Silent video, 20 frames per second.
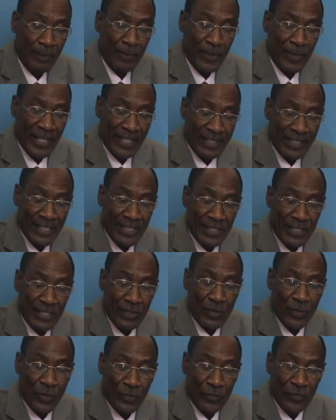
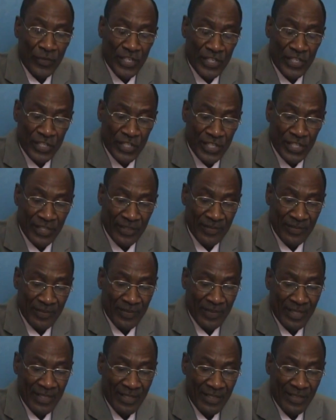present convention,
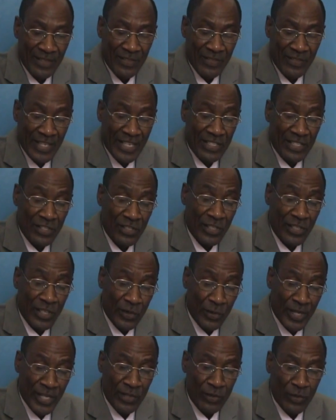that is the
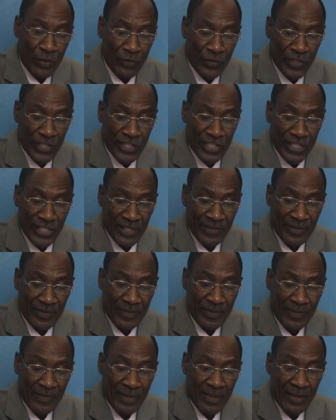UN Convention,